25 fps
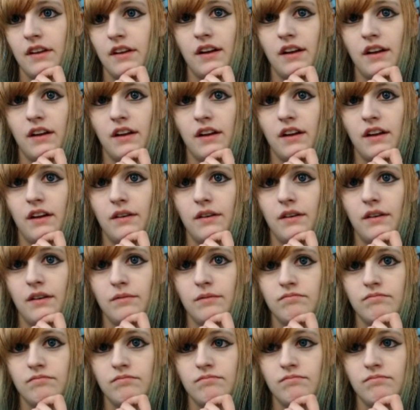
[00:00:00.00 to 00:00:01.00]

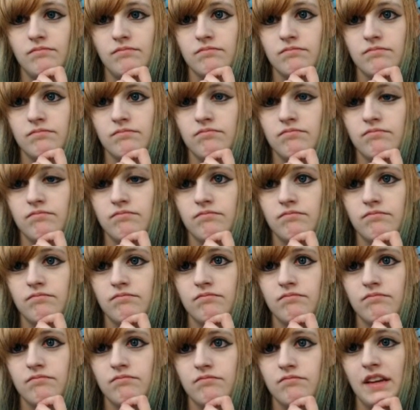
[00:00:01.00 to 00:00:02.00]
Um,
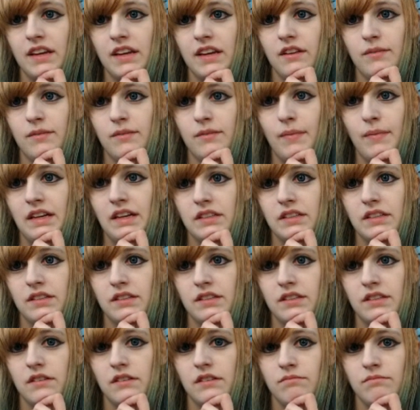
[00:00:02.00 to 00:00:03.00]
he needs
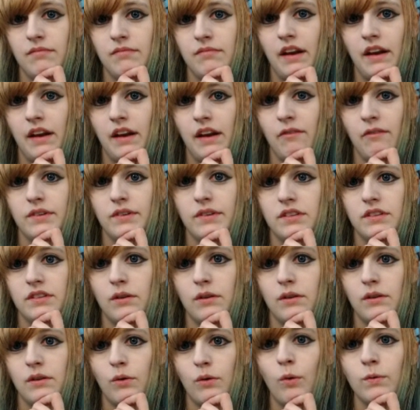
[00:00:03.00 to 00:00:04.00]
medicine, and everyone's
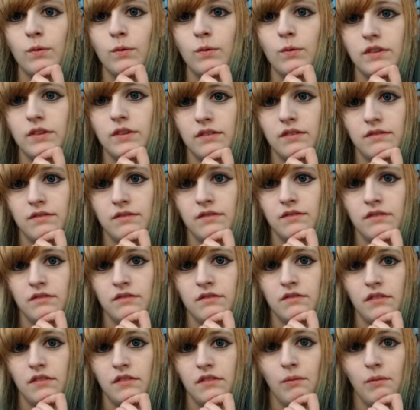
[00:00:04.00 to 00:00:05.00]
still cold.
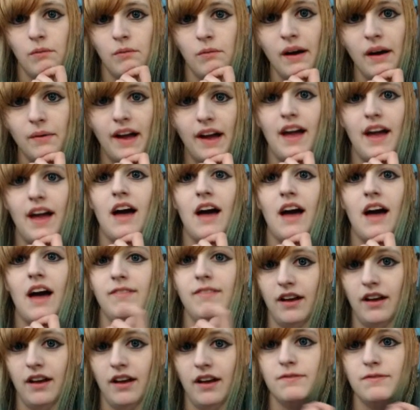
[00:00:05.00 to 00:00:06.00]
Wow, I have
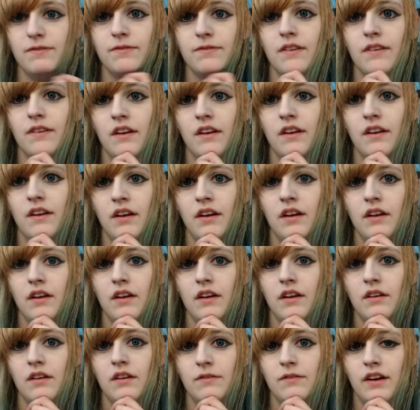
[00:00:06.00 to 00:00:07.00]
enough
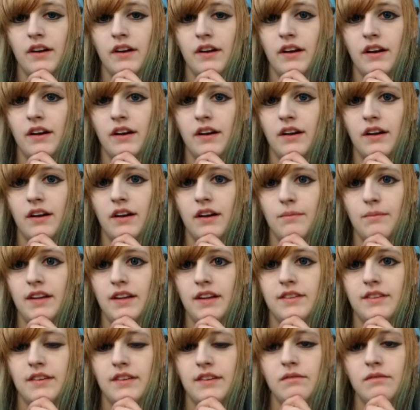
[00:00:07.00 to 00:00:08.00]
for uh,
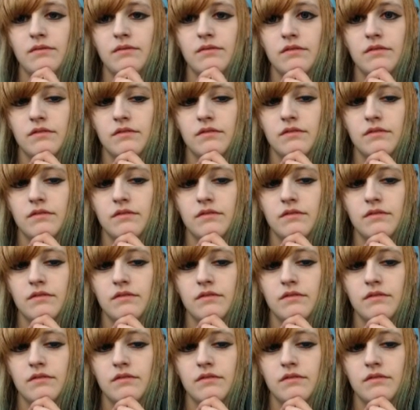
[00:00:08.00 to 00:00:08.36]
medicine.